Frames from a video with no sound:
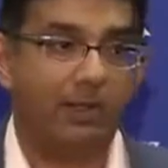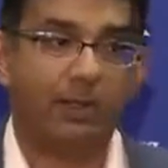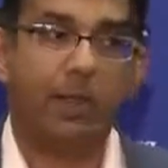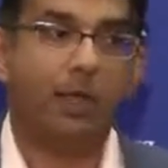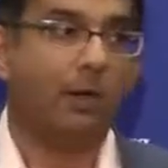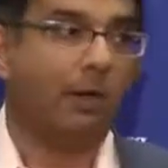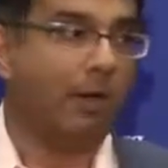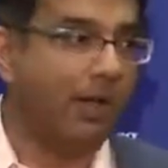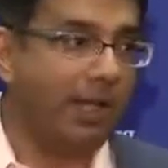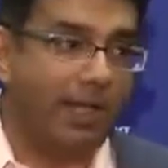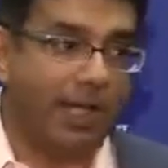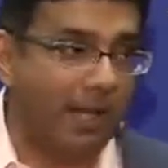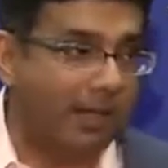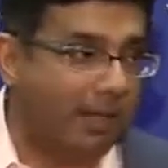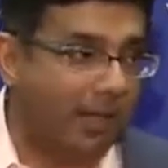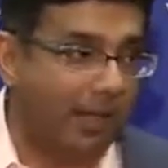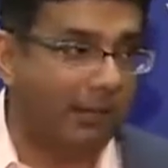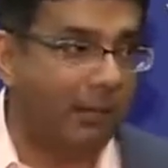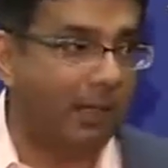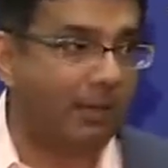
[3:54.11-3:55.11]
thoroughly
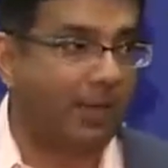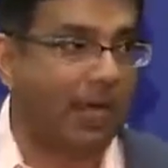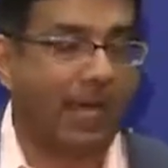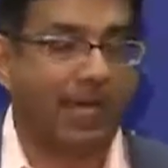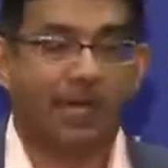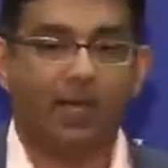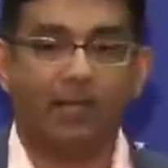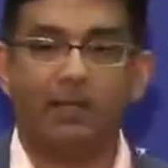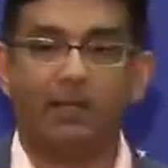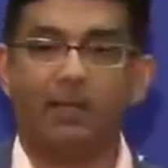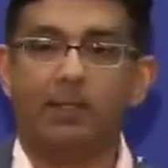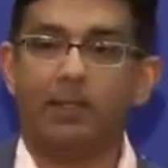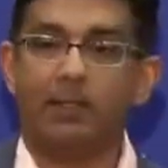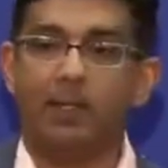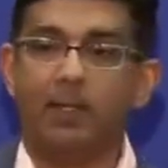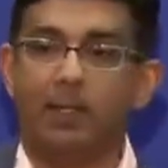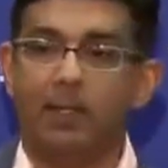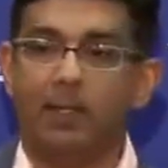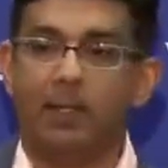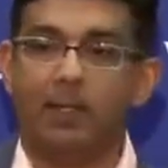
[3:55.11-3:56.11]
undemocratic,
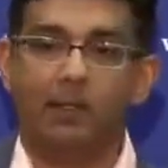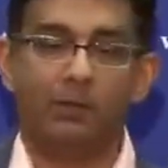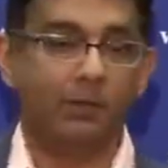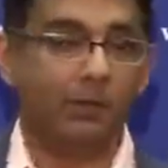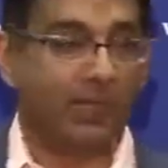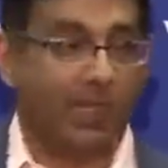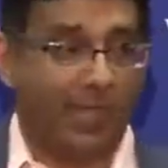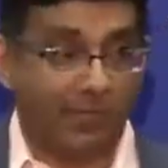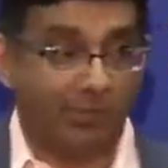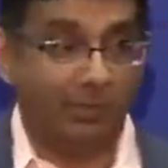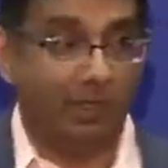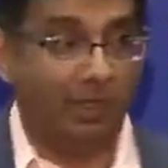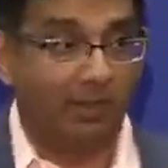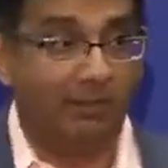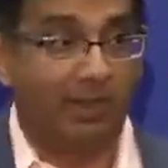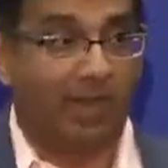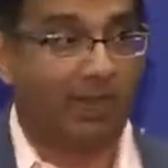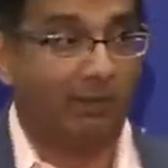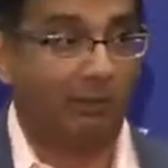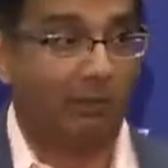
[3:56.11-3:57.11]
is
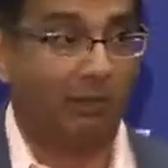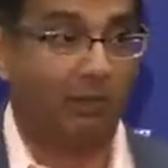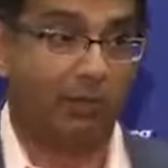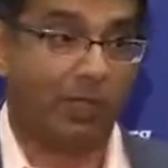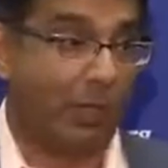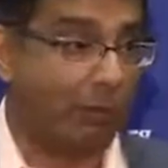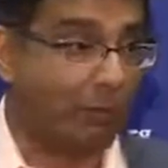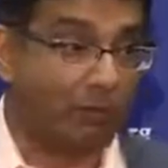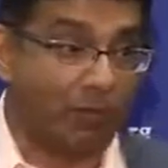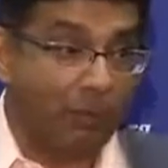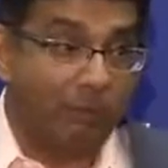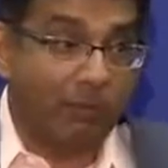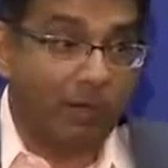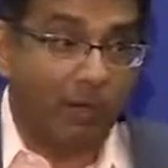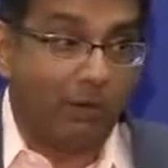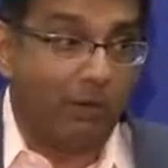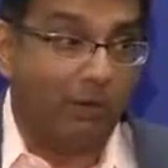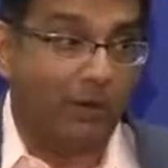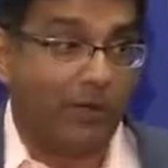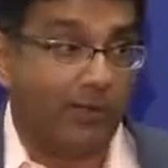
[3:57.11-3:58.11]
classically fascist. Now, Trump's
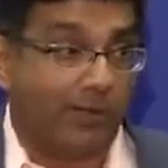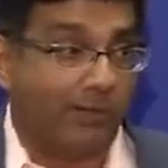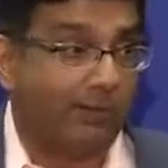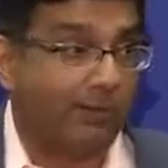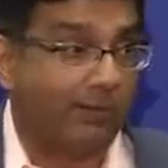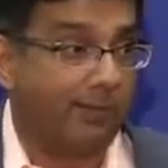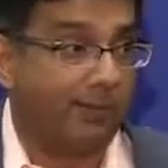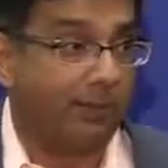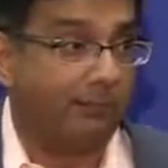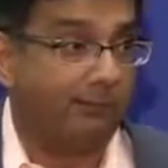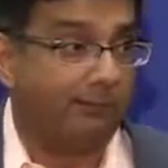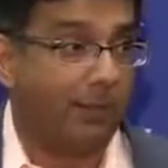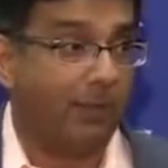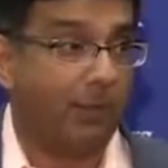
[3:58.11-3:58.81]
not doing this.